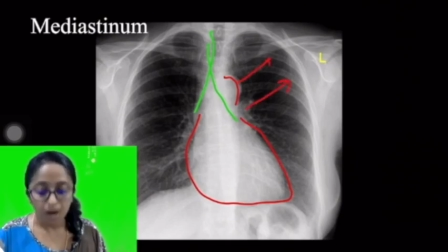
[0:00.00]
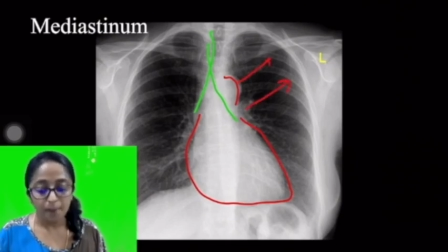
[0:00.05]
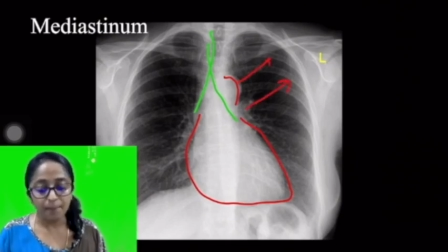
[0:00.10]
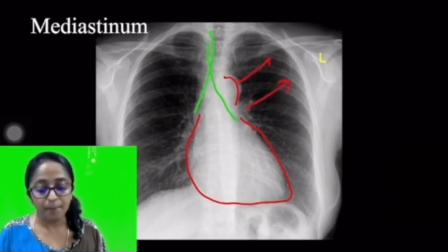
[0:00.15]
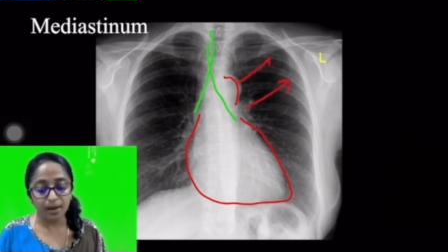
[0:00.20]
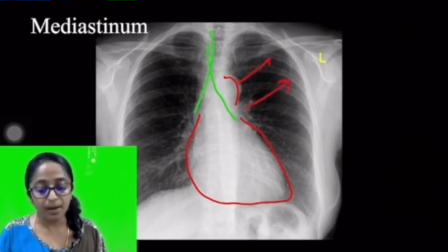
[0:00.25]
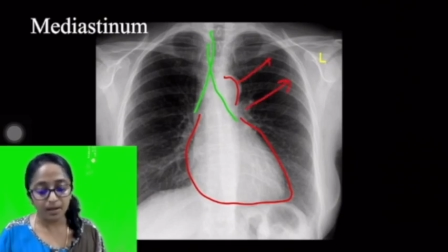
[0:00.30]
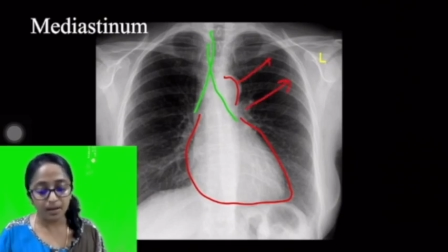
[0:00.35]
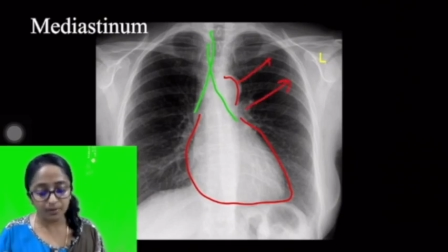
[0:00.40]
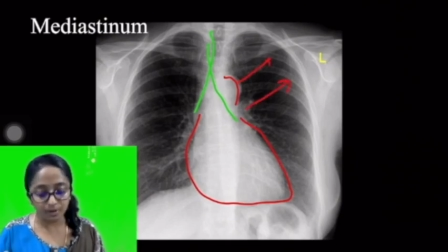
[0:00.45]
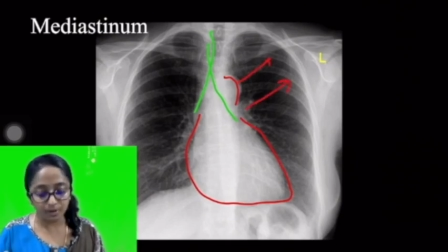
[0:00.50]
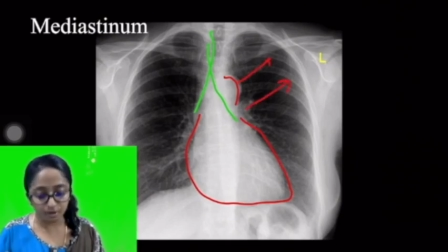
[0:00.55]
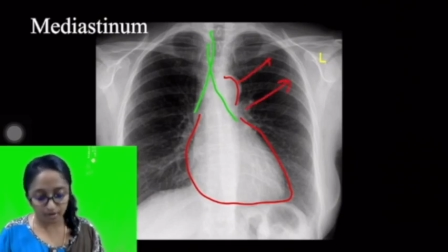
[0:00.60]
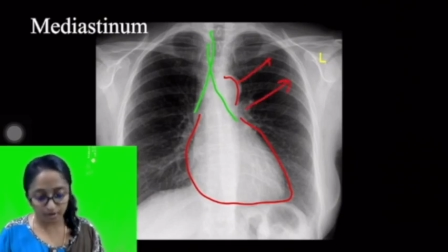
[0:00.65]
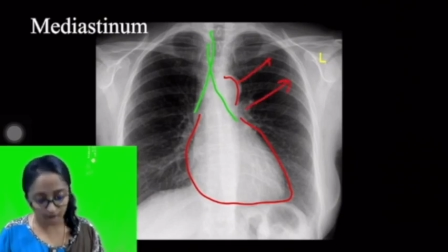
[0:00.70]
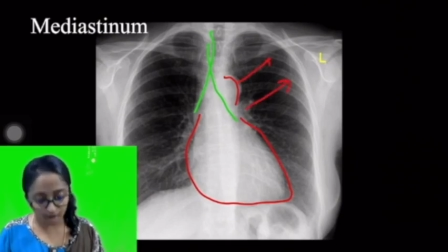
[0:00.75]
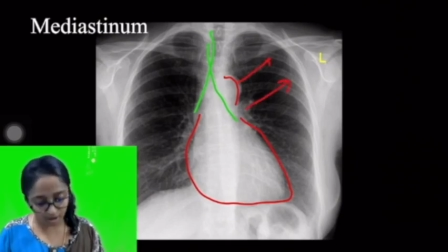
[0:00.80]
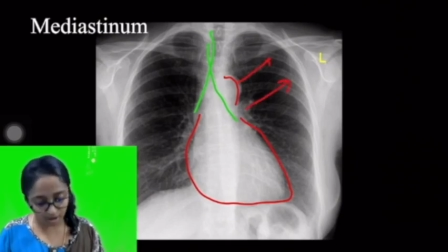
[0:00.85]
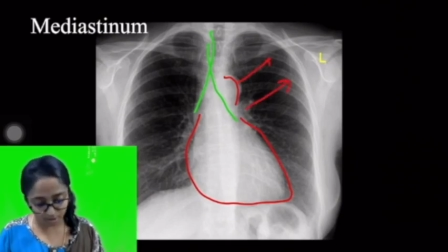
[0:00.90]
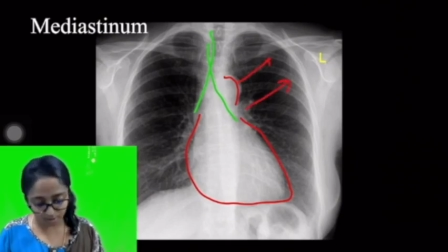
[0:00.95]
pulmonary
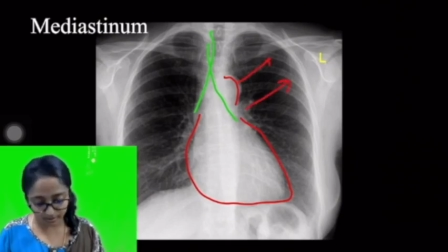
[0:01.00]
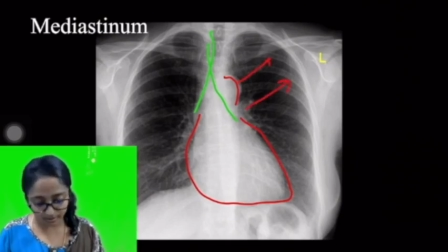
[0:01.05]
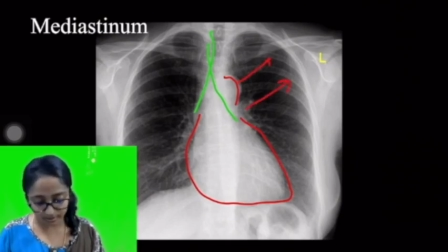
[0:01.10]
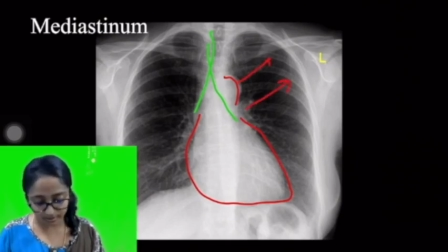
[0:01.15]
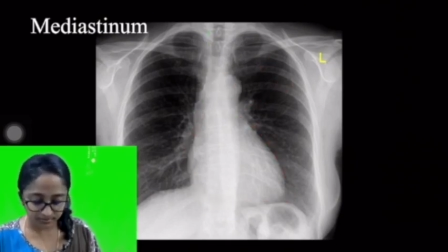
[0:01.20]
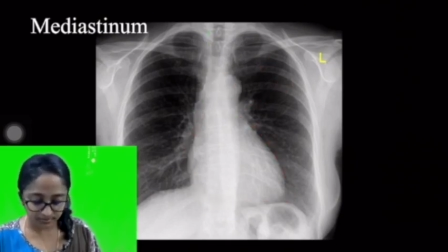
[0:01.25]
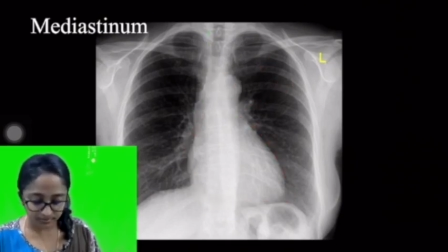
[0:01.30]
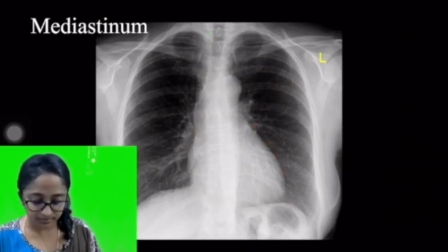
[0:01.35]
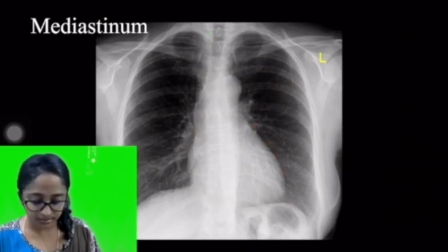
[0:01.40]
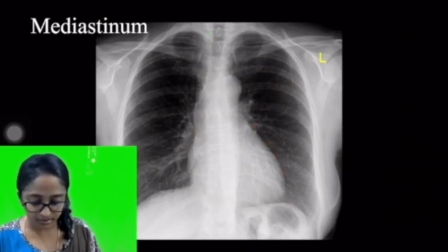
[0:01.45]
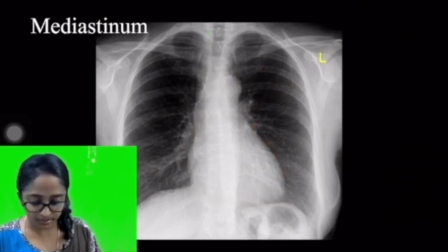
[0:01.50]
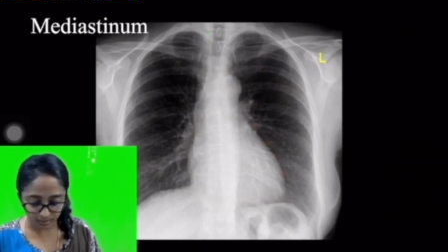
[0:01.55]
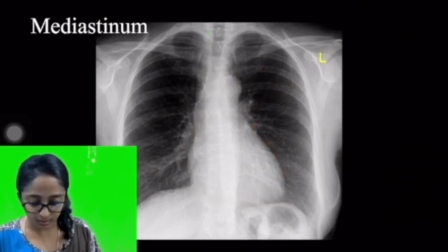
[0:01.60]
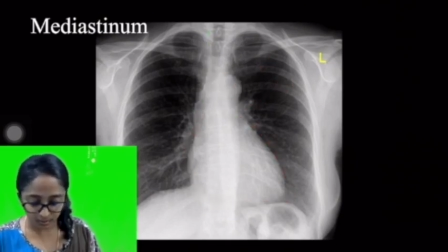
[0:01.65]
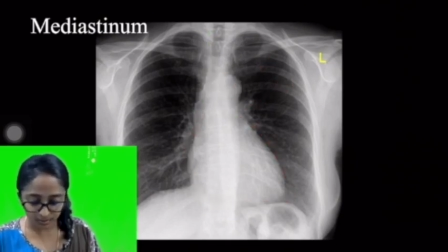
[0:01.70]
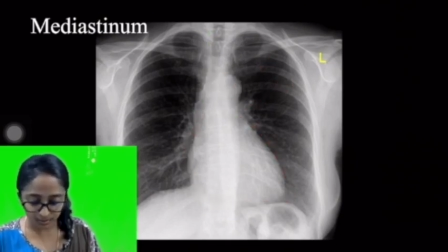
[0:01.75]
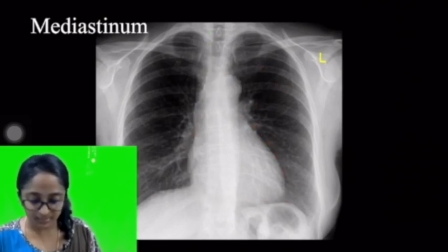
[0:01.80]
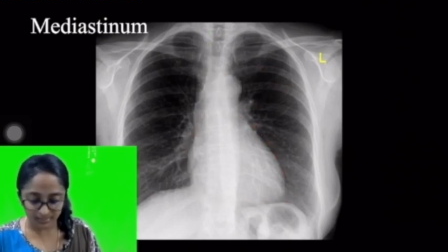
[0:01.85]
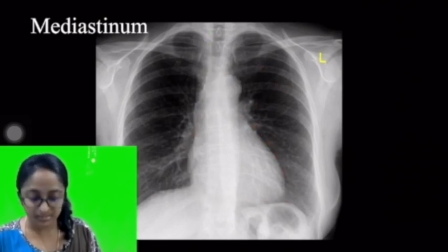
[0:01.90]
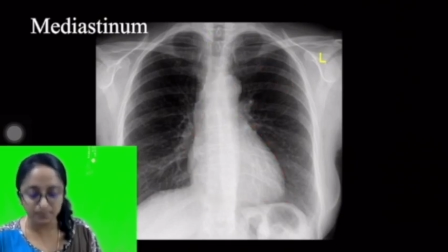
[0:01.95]
artery. So
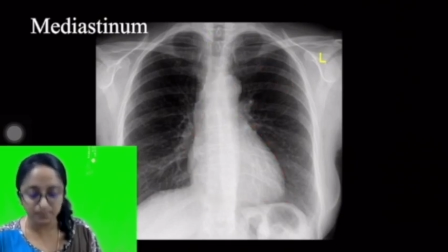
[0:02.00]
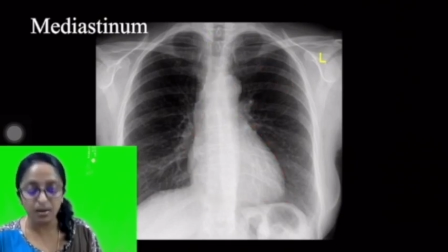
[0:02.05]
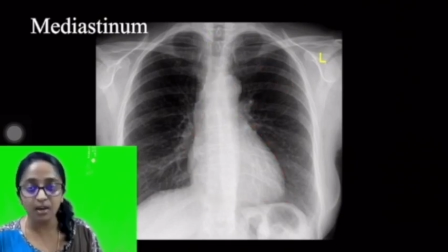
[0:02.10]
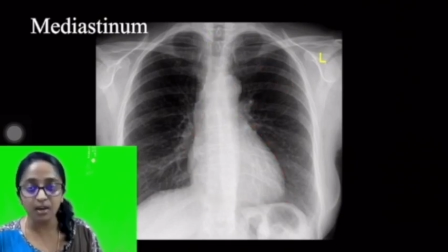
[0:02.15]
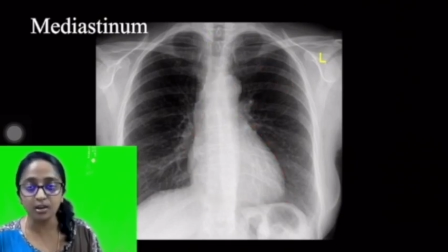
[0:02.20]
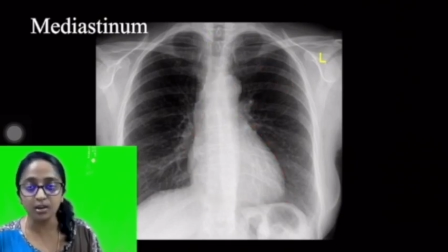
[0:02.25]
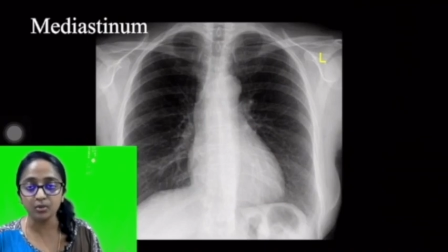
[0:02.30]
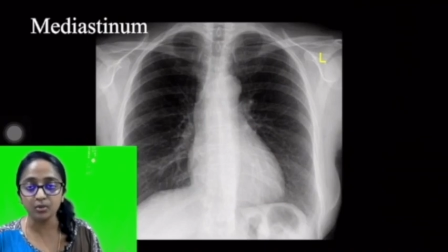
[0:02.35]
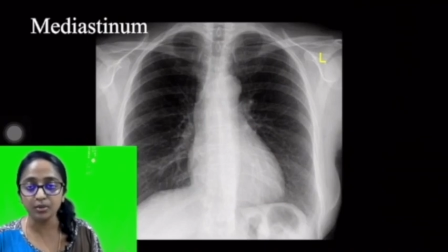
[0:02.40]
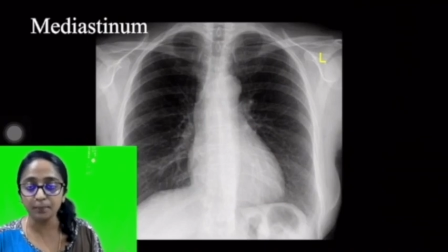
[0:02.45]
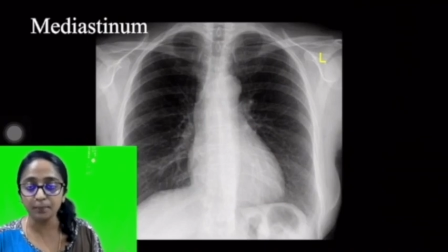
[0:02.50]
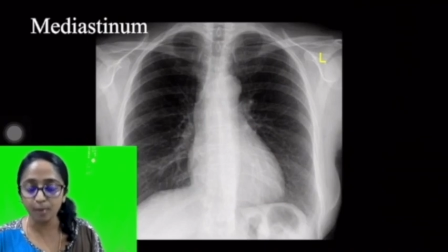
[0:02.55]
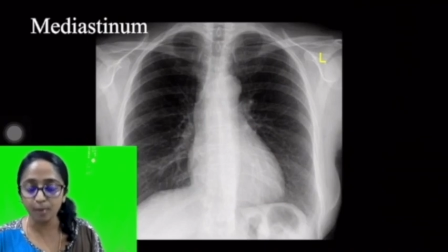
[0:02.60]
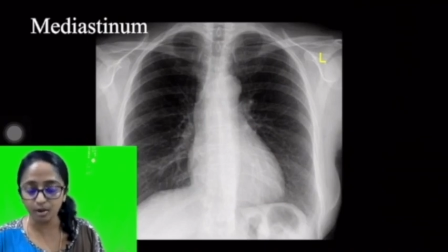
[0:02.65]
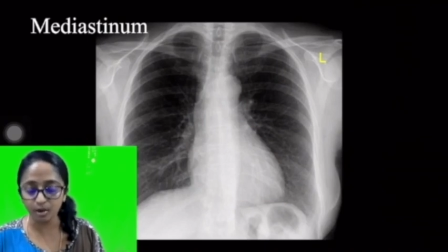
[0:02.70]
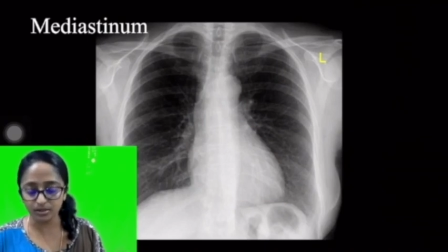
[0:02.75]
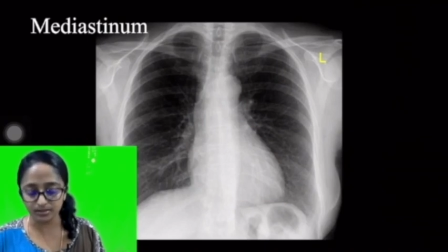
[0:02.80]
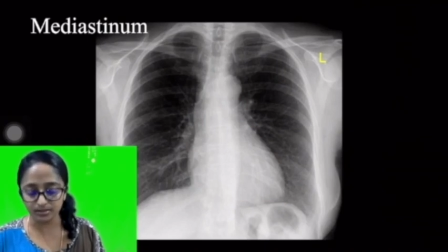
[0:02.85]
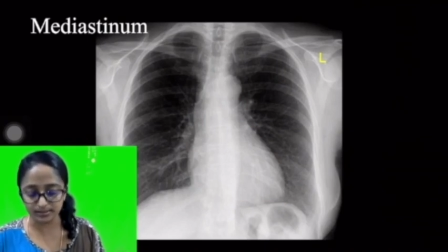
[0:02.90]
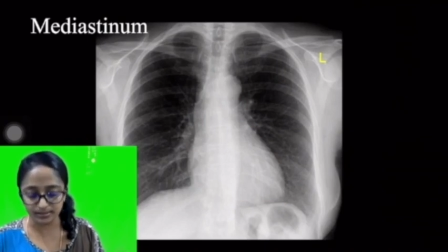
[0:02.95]
let's mark out the
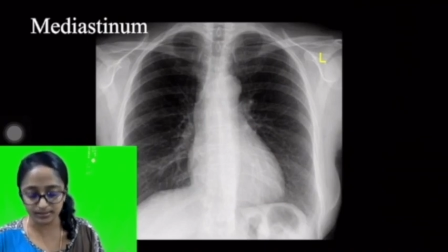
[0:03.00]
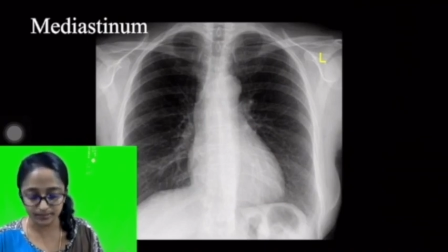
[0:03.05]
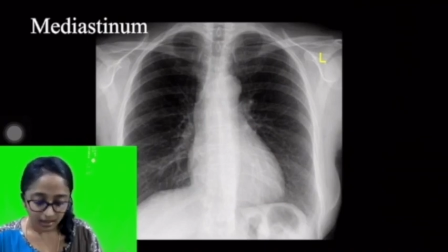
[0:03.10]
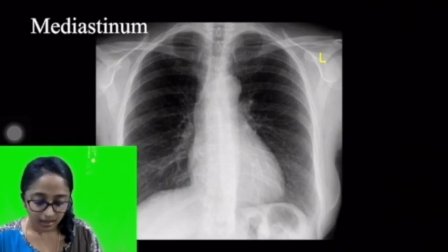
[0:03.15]
borders.